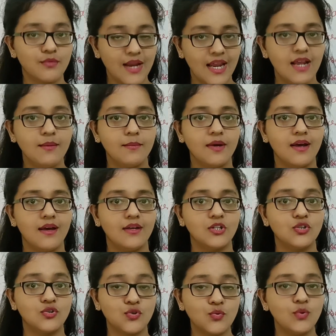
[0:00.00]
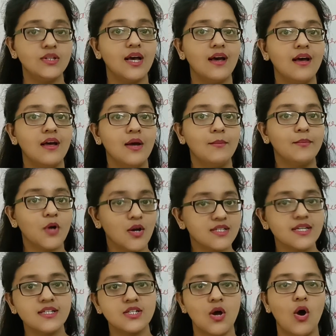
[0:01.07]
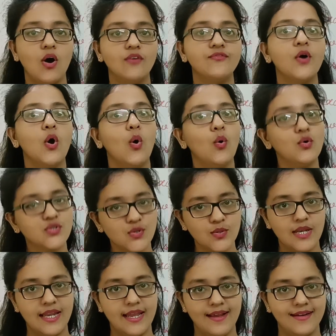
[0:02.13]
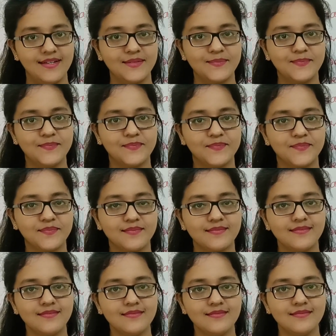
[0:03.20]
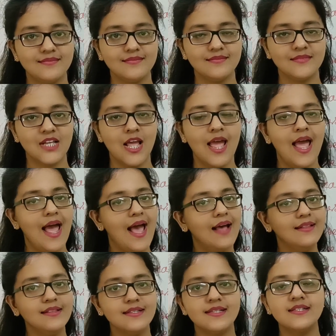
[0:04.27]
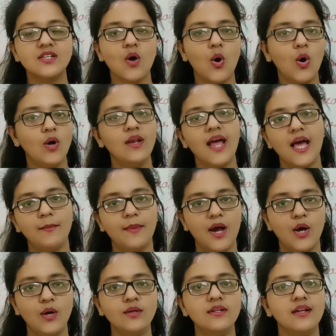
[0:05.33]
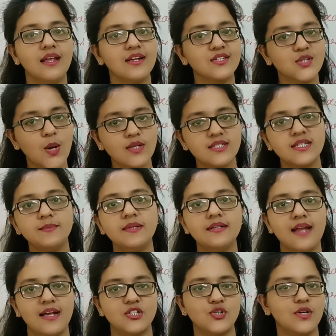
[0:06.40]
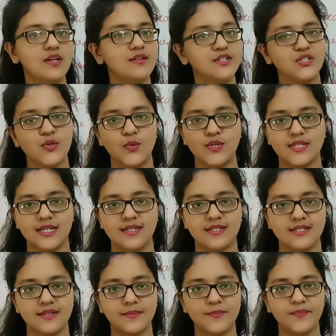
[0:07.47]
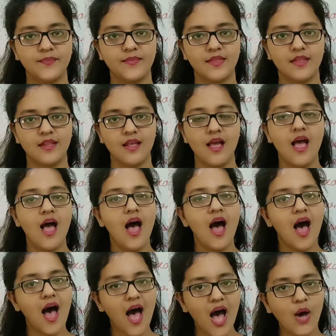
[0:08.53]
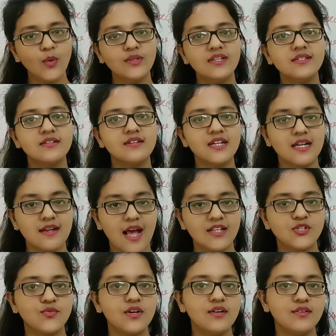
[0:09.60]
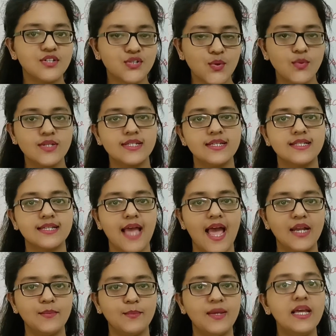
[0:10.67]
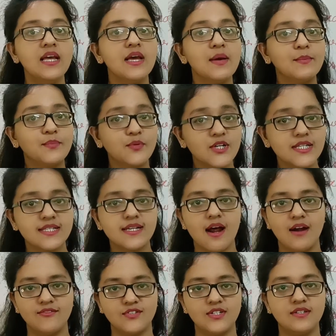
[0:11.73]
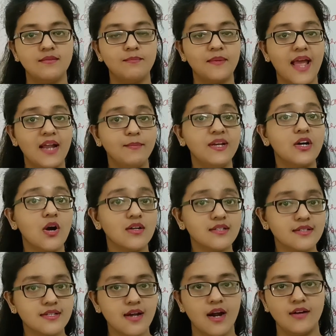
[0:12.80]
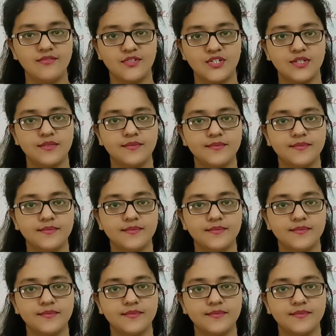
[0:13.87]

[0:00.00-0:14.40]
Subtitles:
ray through the process of ozone layer. And this is all about exhaustible natural resources. How these natural resources can be preserved, can be conserved.